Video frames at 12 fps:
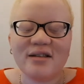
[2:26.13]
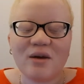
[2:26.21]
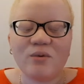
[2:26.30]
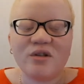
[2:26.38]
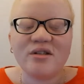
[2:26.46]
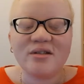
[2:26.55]

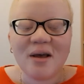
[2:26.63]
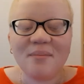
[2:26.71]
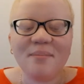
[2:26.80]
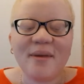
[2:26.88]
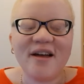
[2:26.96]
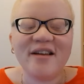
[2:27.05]
was
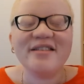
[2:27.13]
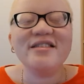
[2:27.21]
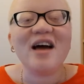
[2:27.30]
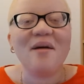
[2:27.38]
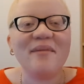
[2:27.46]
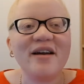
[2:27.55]
sunburned,
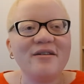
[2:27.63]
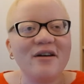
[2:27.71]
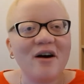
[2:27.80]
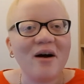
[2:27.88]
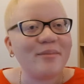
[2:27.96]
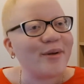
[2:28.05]
I might
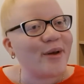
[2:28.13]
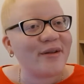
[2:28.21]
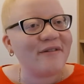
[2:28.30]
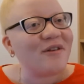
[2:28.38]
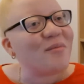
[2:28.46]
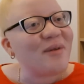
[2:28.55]
upload a
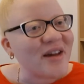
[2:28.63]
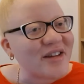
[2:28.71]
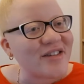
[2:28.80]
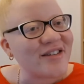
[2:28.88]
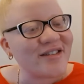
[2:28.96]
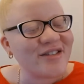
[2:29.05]
few pictures